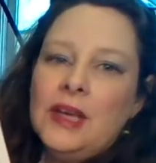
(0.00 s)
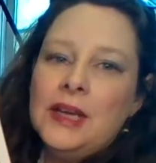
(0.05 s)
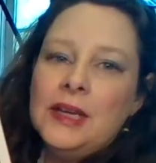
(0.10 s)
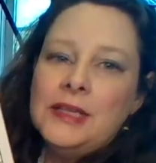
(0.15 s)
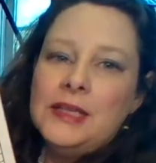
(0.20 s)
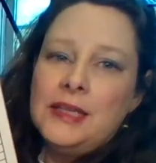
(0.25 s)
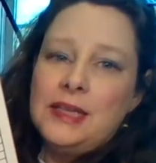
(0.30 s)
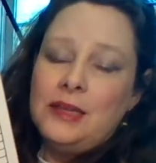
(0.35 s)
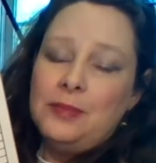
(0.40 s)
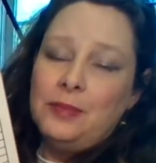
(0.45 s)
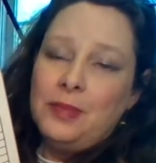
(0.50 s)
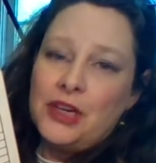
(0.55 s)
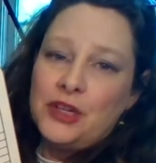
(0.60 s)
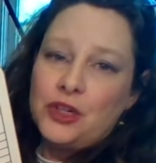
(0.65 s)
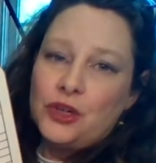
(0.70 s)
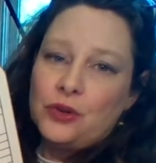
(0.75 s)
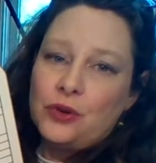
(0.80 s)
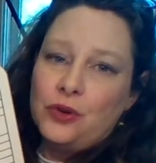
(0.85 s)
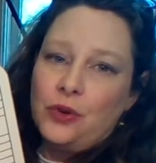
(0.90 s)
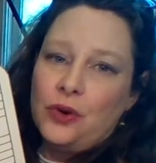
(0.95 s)
D major
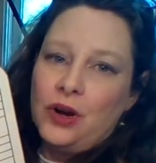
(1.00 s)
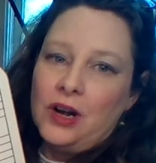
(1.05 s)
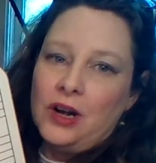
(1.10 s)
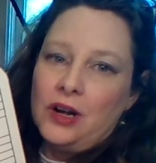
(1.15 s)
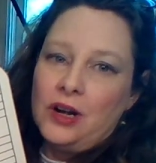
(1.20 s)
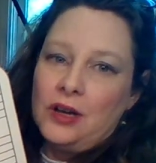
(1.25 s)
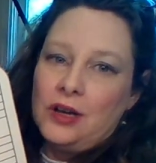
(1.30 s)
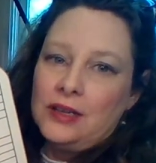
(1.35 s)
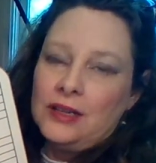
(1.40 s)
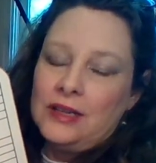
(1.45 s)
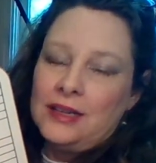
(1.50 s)
chord